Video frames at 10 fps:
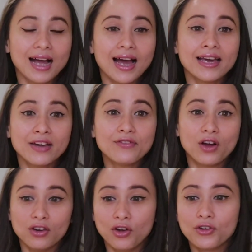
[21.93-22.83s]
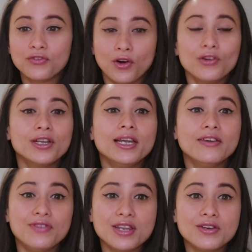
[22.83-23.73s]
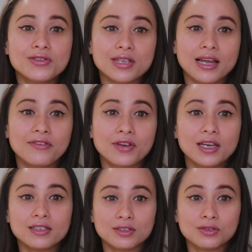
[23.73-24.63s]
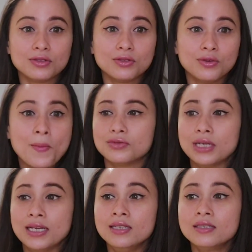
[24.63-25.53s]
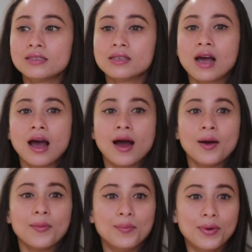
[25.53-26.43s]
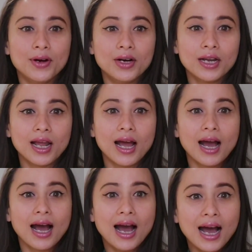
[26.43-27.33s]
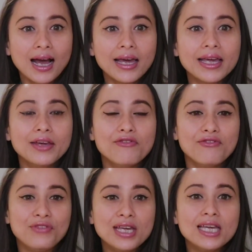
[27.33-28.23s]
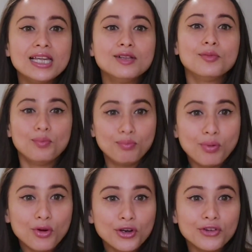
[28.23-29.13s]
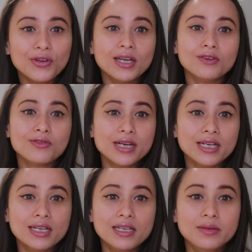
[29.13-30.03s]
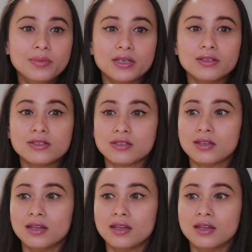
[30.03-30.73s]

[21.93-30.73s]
I have a lot of holiday videos left like to release, but I feel bored of it already because